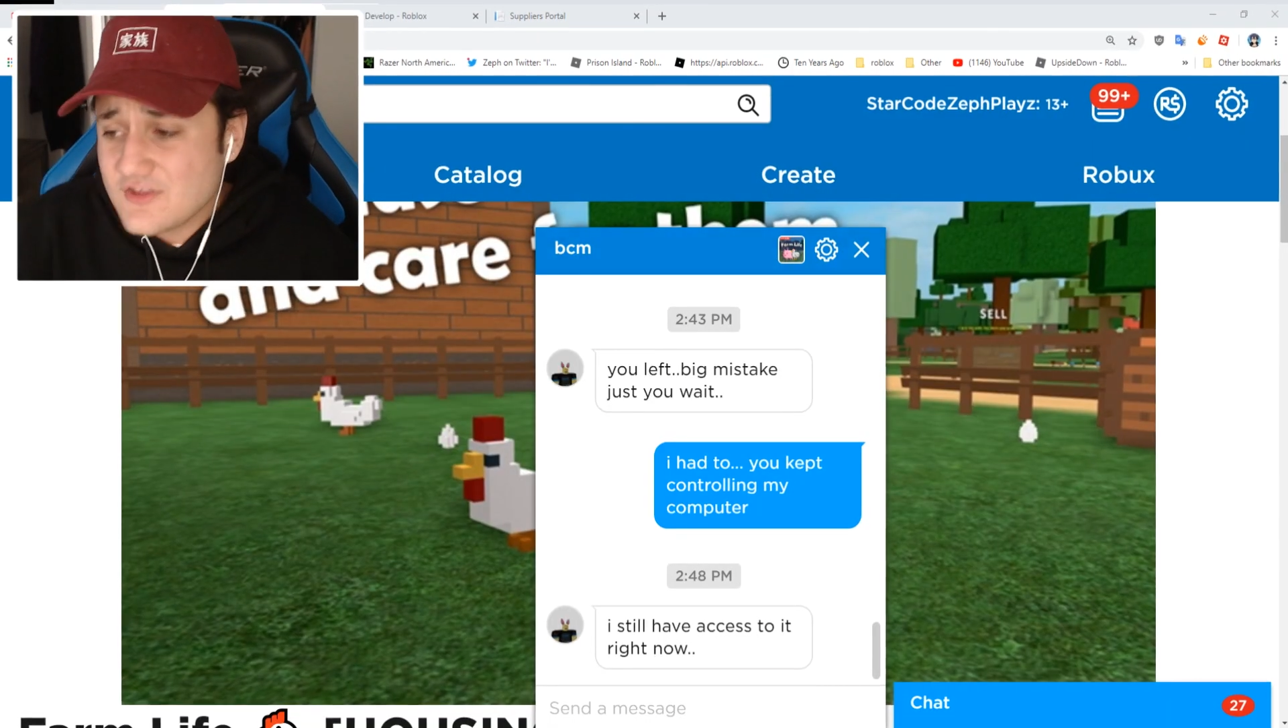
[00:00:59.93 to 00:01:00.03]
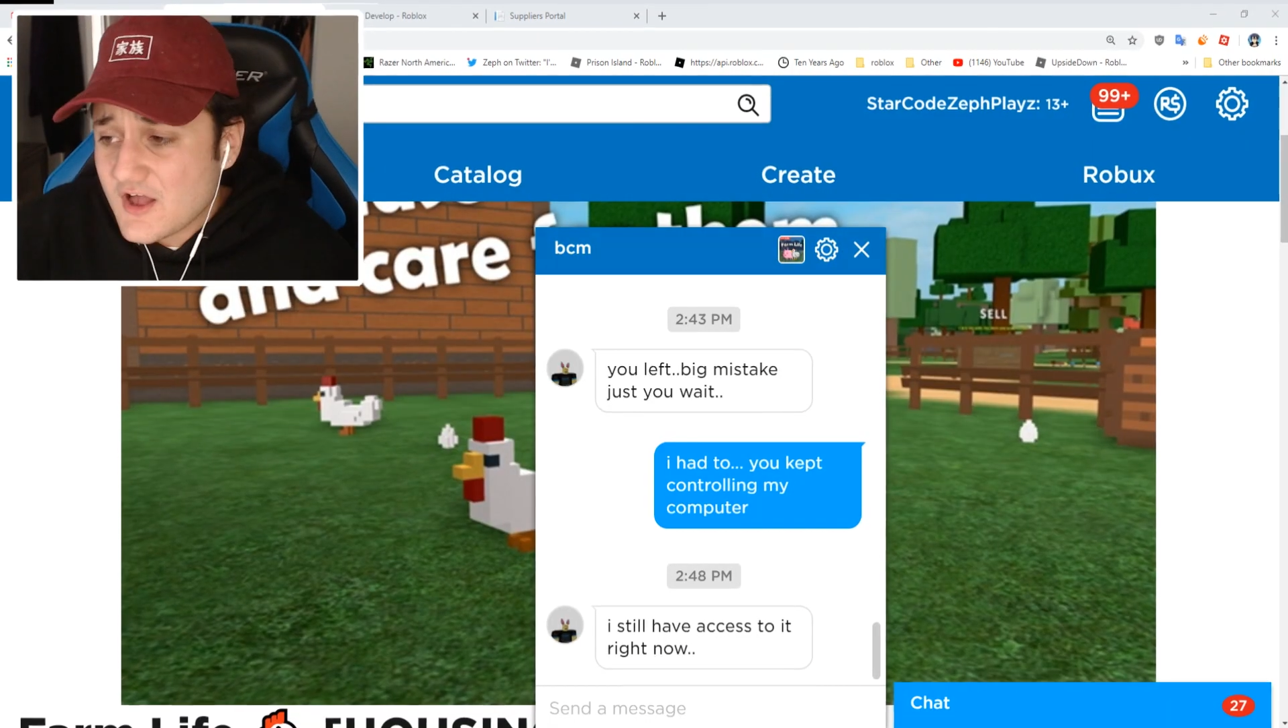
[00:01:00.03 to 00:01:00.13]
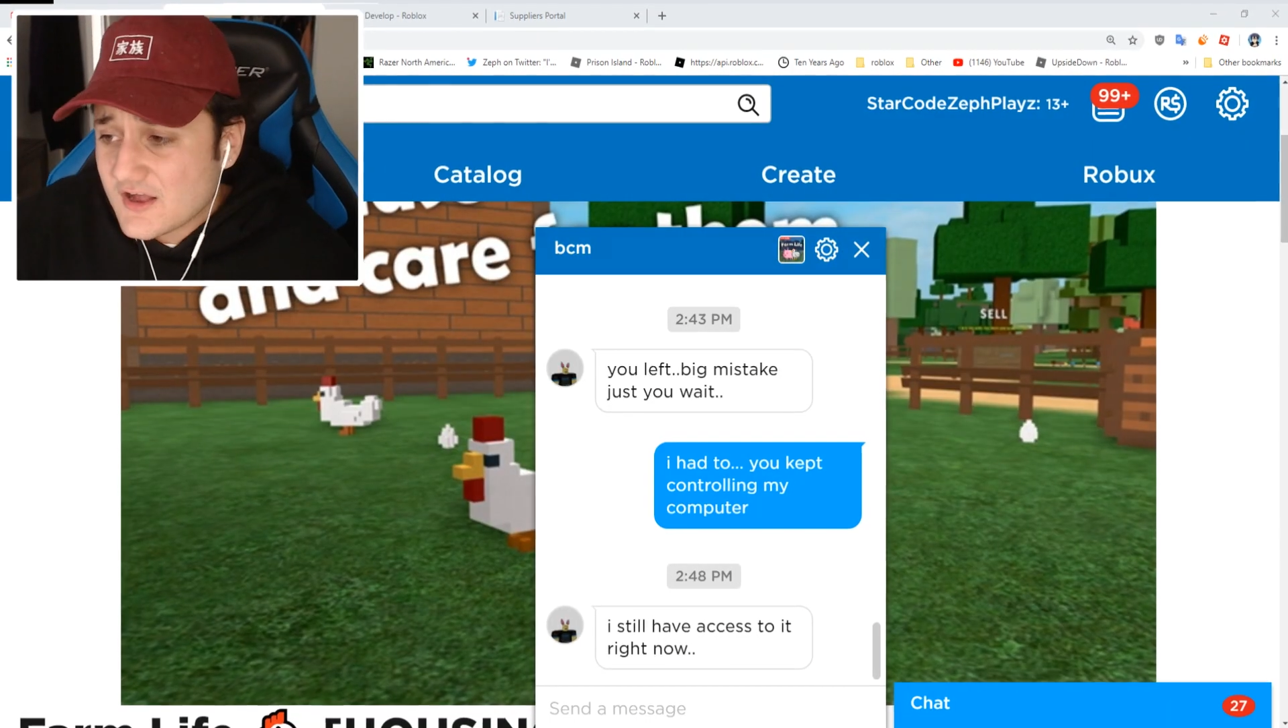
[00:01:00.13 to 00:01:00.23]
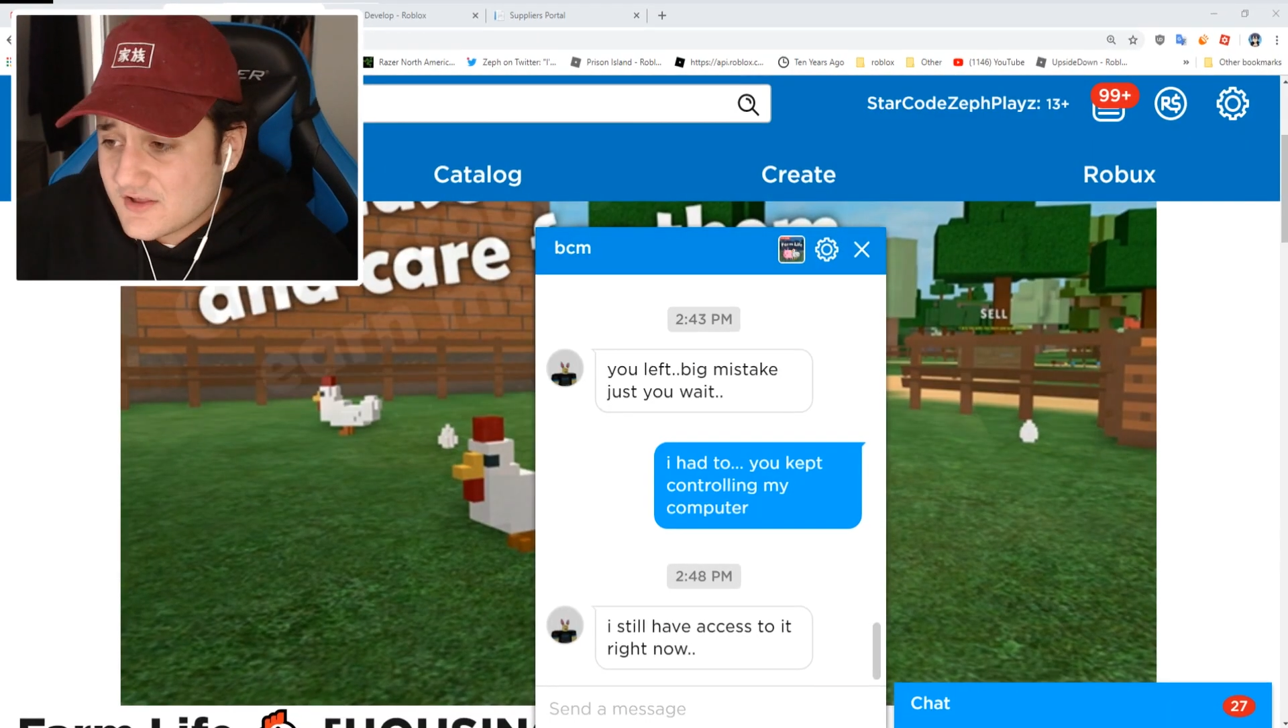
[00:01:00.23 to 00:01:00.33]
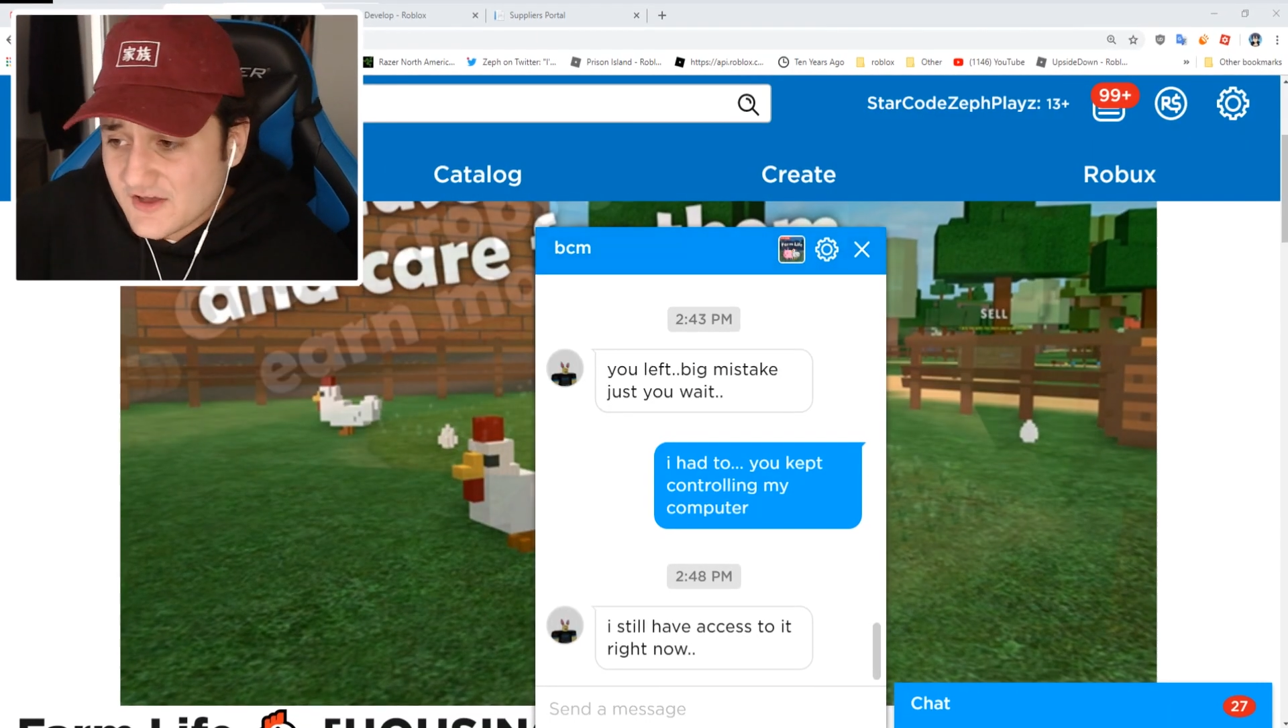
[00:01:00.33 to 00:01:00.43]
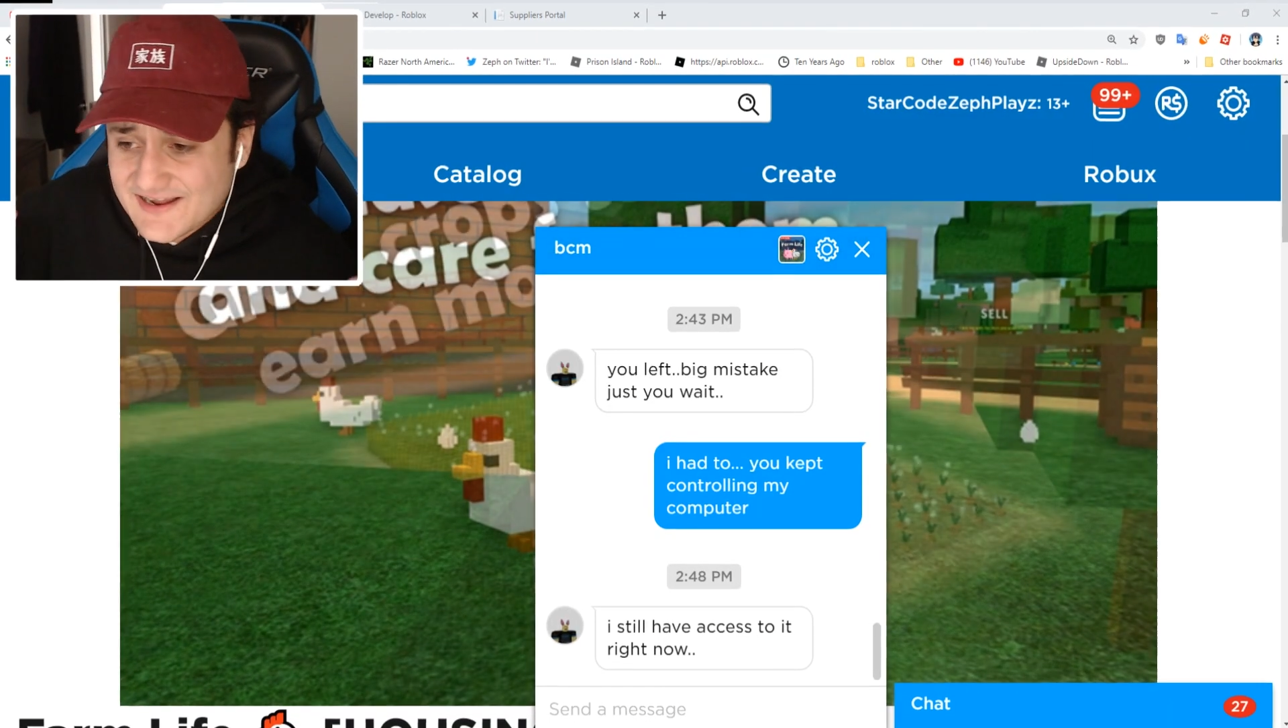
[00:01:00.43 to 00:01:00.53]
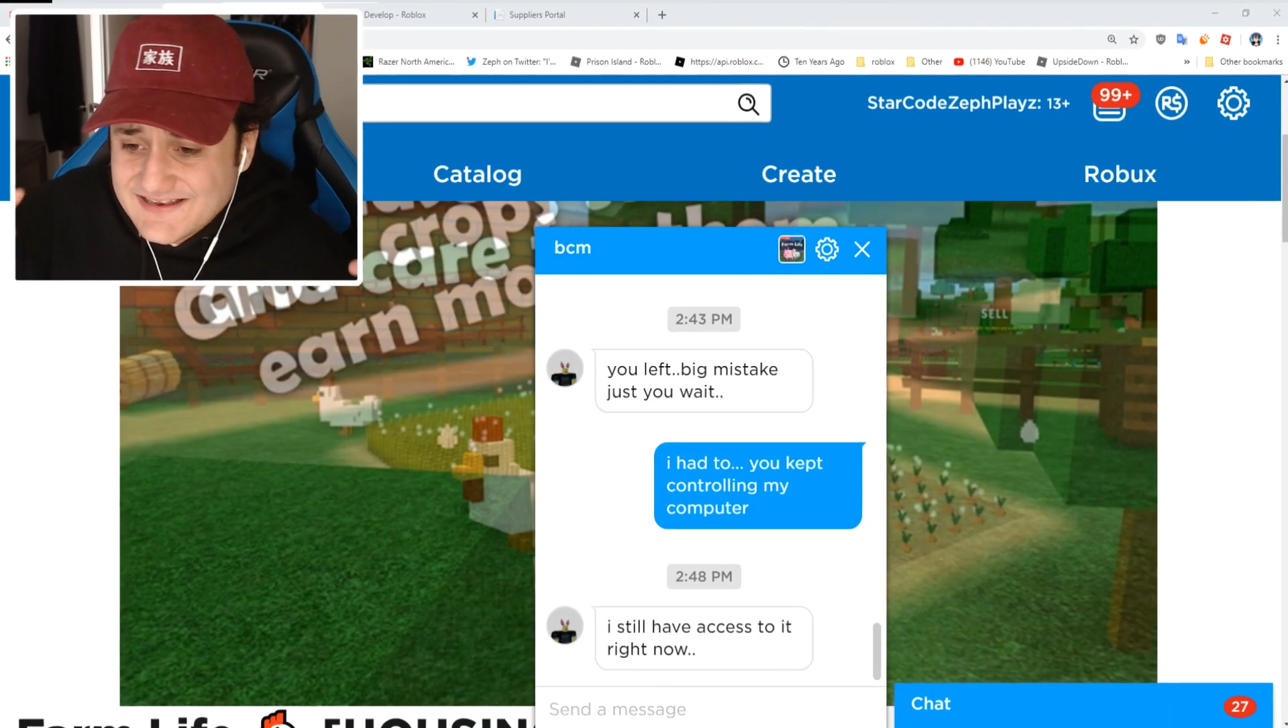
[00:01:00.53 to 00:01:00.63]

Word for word: not good.